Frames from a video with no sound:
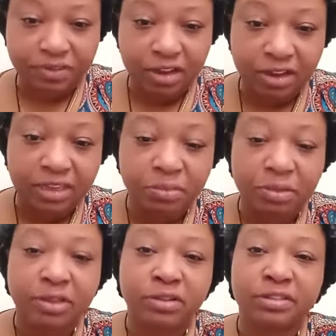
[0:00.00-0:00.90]
talking
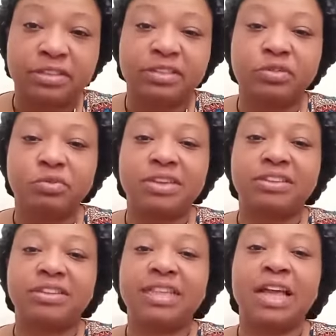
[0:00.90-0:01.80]
about your
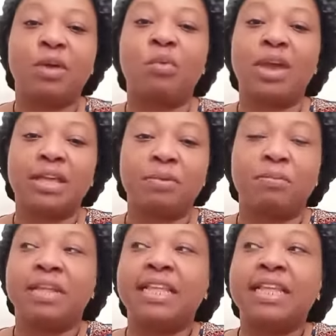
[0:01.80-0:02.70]
situation not well,
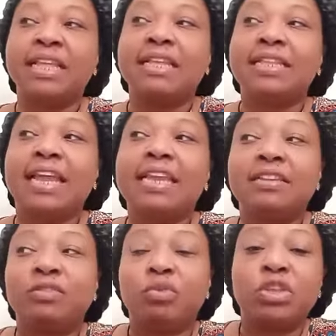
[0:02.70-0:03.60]
but that
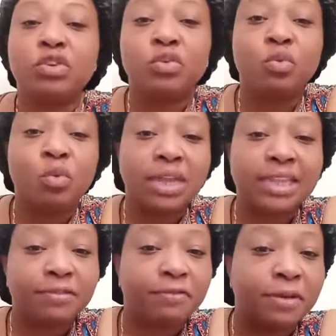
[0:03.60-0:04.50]
is what you
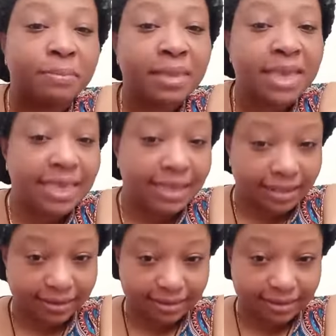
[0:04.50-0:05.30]
wanted for me.